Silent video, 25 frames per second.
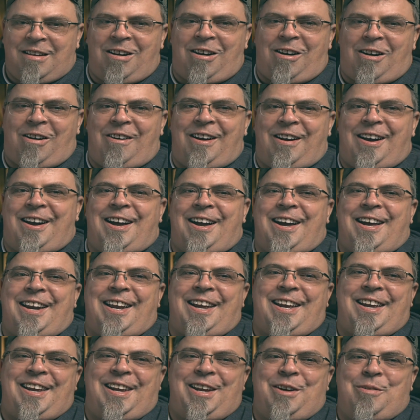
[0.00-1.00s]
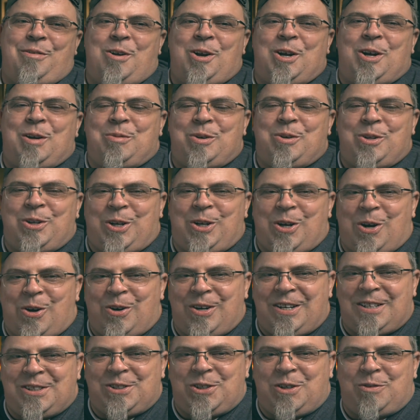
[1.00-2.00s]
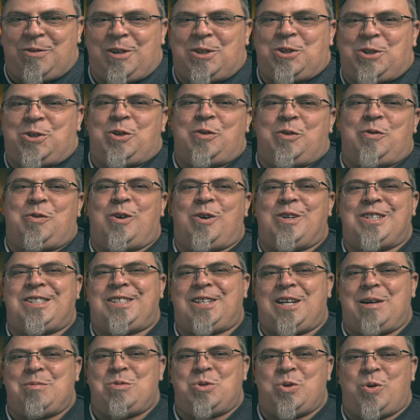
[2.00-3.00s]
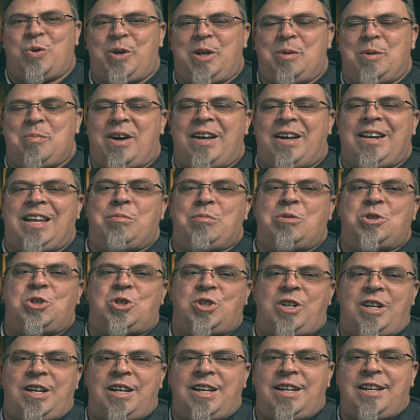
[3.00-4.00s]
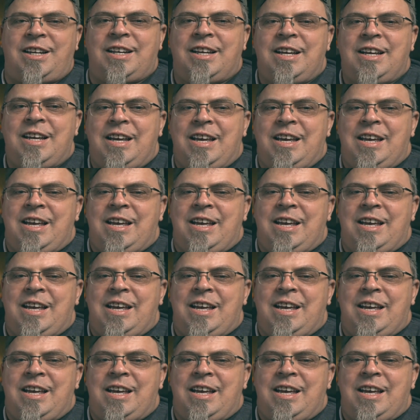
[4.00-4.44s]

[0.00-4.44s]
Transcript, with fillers: All right. Hey, welcome to the Coding Zoo. If this is your first time joining, my name is Shane.